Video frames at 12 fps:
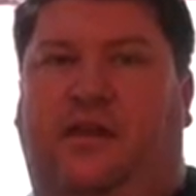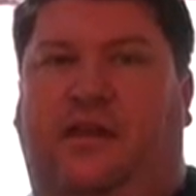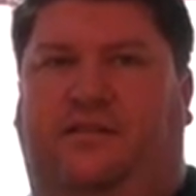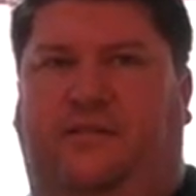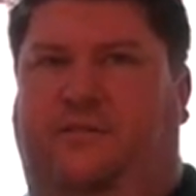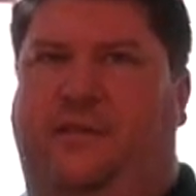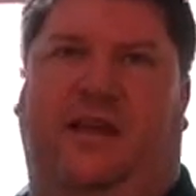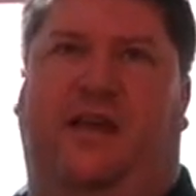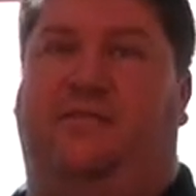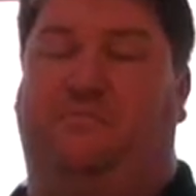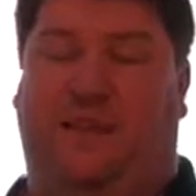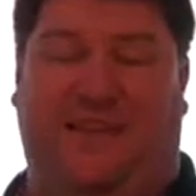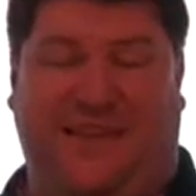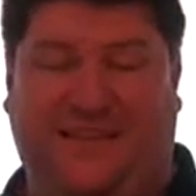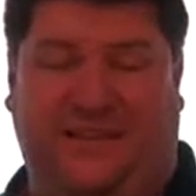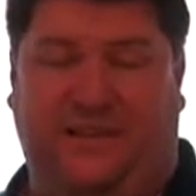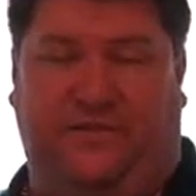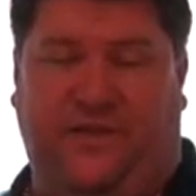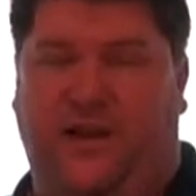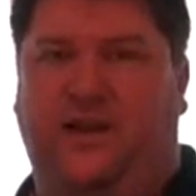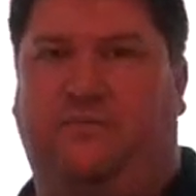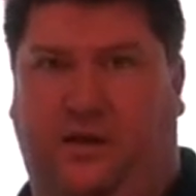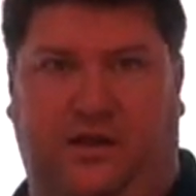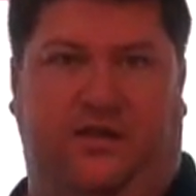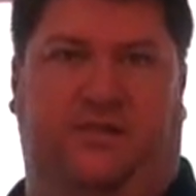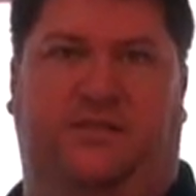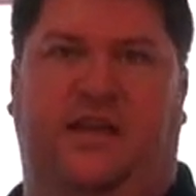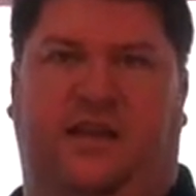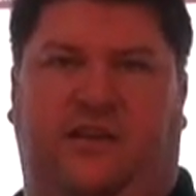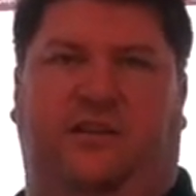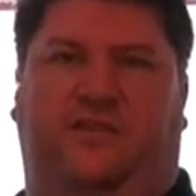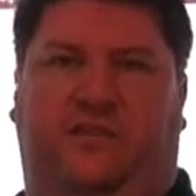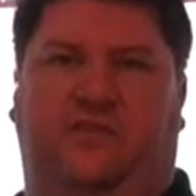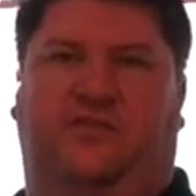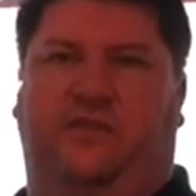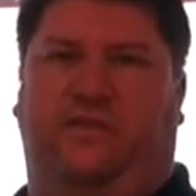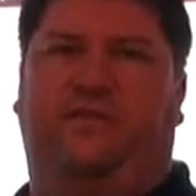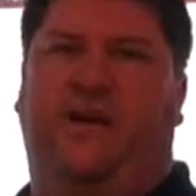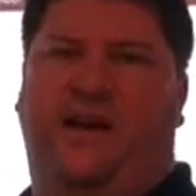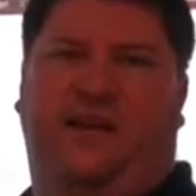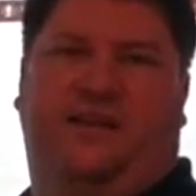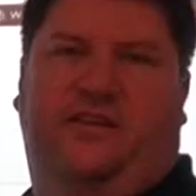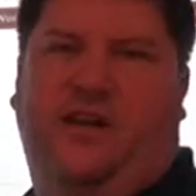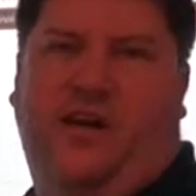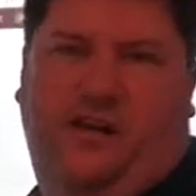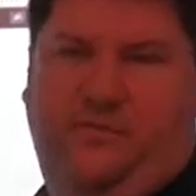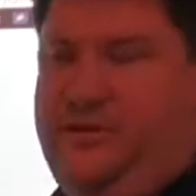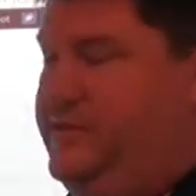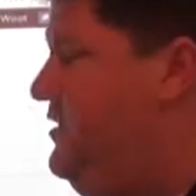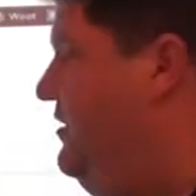It may not be easy to find, but they could eventually find the document